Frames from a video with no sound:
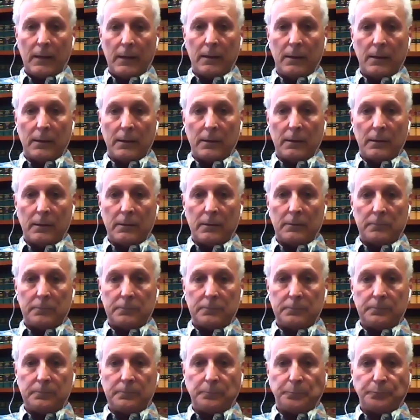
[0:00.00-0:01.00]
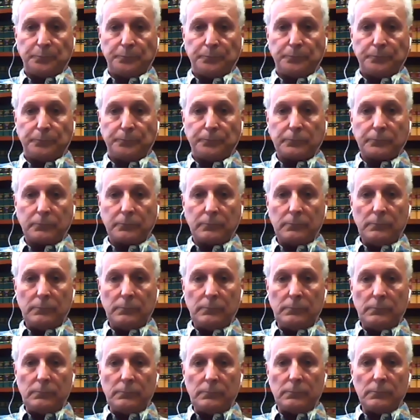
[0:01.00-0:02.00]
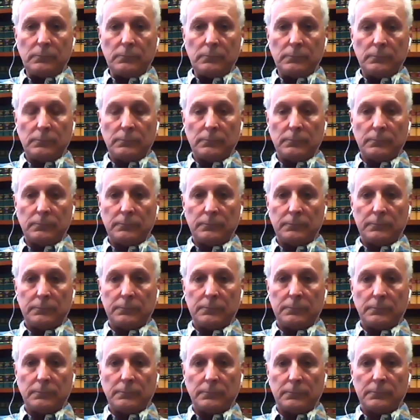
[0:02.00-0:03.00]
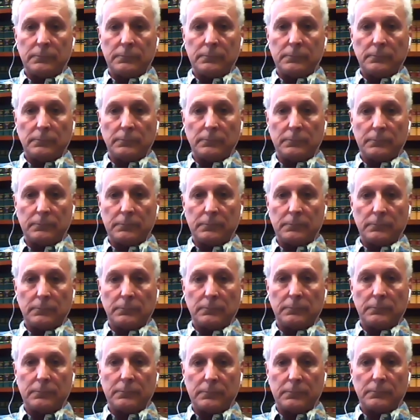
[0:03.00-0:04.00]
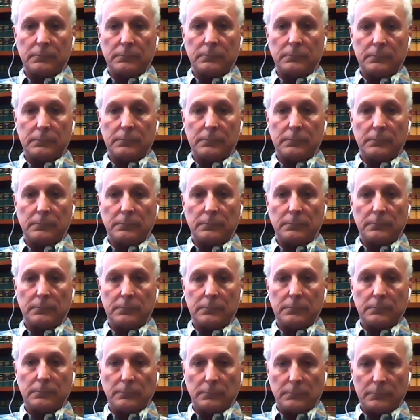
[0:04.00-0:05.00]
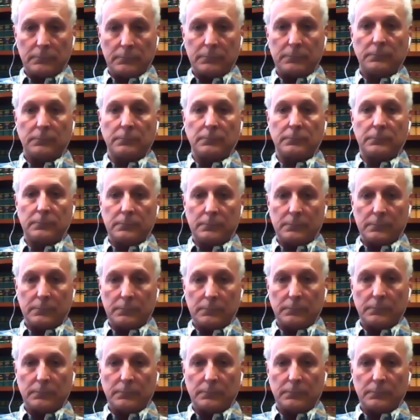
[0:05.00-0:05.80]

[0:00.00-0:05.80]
The person shown says nothing.